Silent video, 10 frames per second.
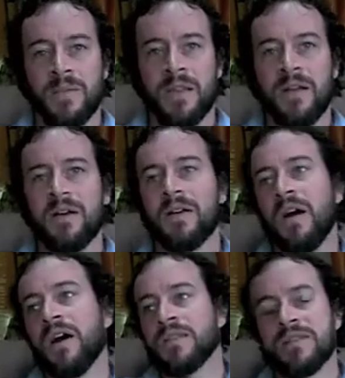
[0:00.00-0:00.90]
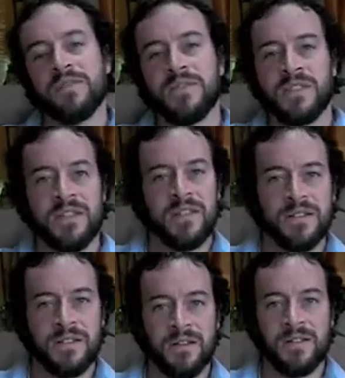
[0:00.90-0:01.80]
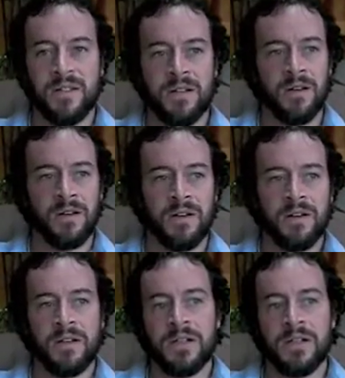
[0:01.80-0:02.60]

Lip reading: They are causes of disease in our